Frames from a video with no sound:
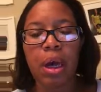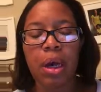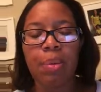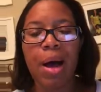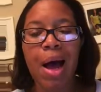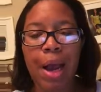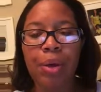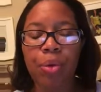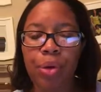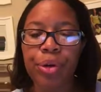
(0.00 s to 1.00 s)

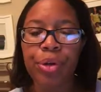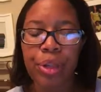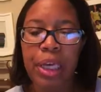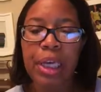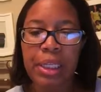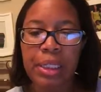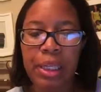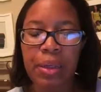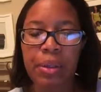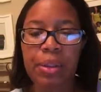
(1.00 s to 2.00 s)
higher order thinking
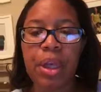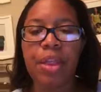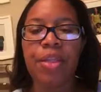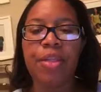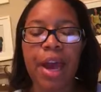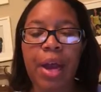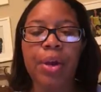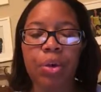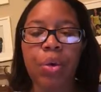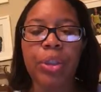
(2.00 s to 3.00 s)
skills, they
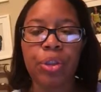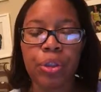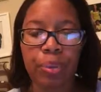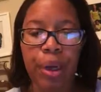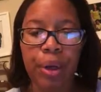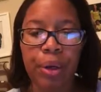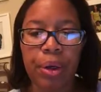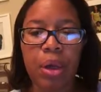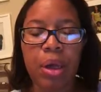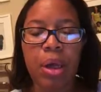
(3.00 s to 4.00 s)
are going to do
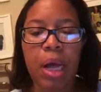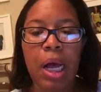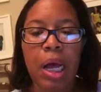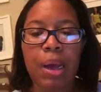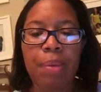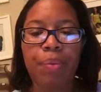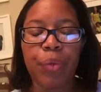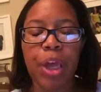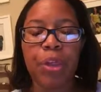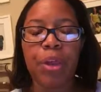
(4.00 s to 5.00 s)
better
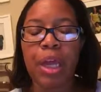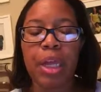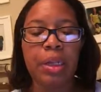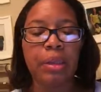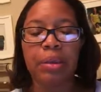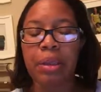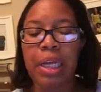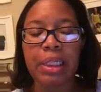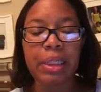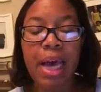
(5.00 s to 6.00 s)

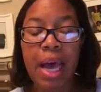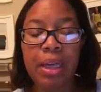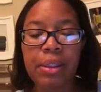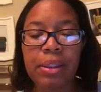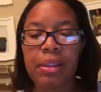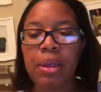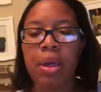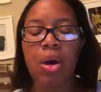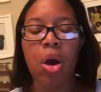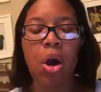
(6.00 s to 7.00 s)
in tests,
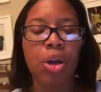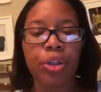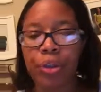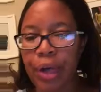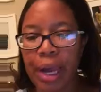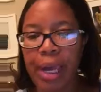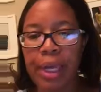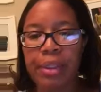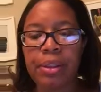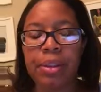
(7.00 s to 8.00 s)
on
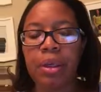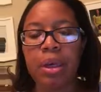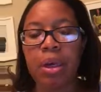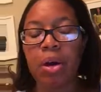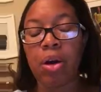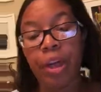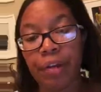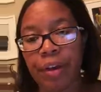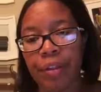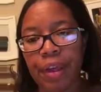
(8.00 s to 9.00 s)
grades, on
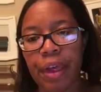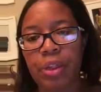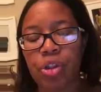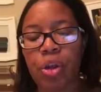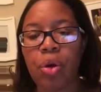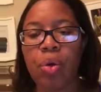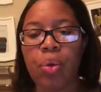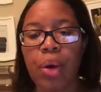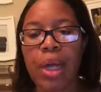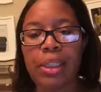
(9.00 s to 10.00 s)
everything.
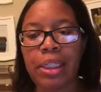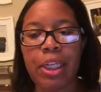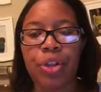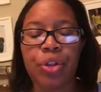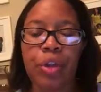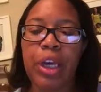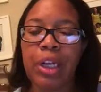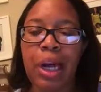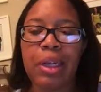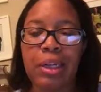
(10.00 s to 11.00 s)
So as a teacher, you
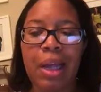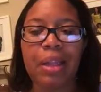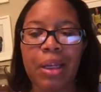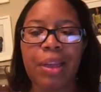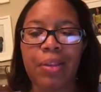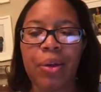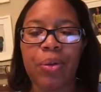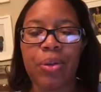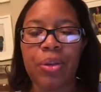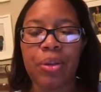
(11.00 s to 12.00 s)
cannot not look at
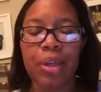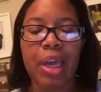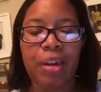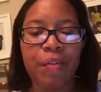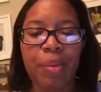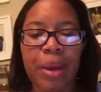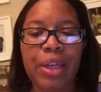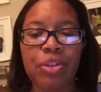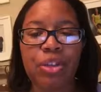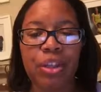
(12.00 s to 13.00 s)
that
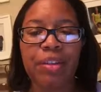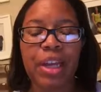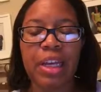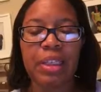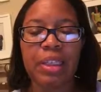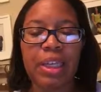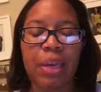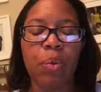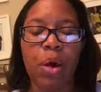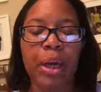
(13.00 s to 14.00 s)
information and see,
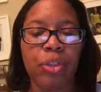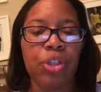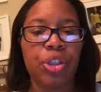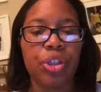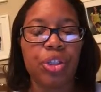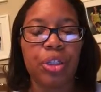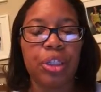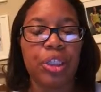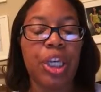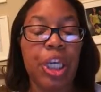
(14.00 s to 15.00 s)
well, I can just
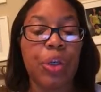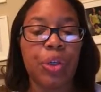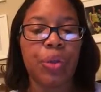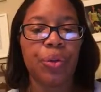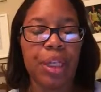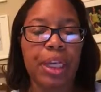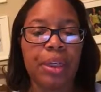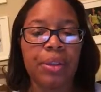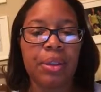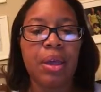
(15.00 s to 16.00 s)
continue to do
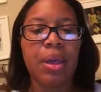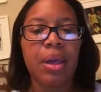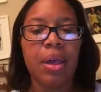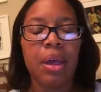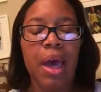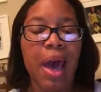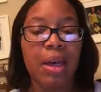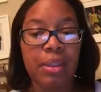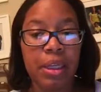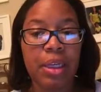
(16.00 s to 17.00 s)
things
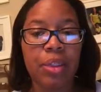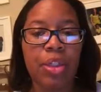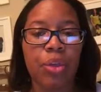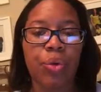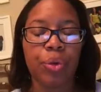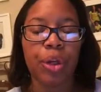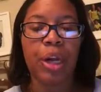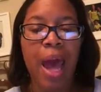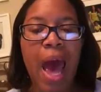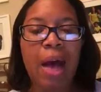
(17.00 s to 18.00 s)
as is. You're
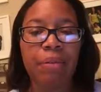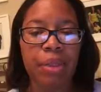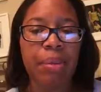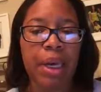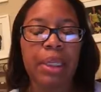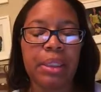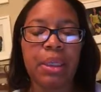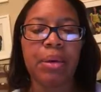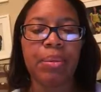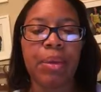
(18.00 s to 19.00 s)
going to have to make
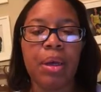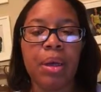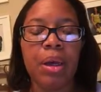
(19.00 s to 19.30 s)
some